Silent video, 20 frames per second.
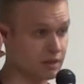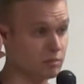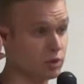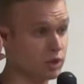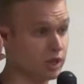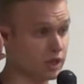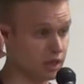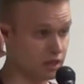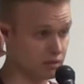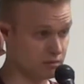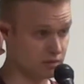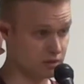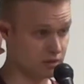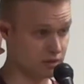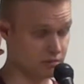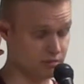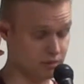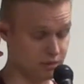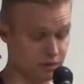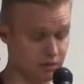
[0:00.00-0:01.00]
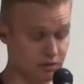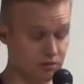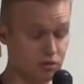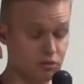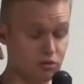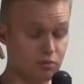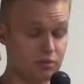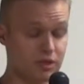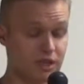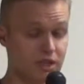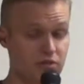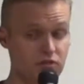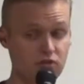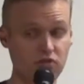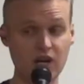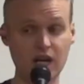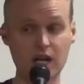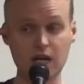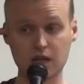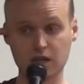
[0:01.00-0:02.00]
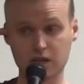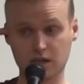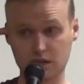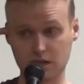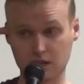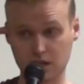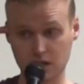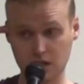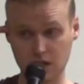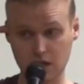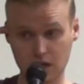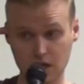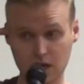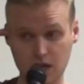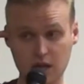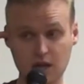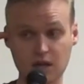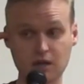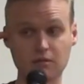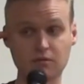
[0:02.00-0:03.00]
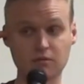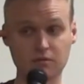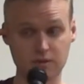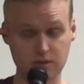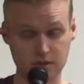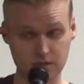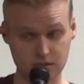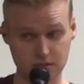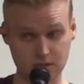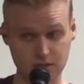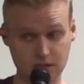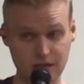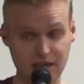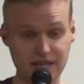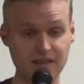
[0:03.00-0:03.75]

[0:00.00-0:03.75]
communicate with someone, you need to bring value to this.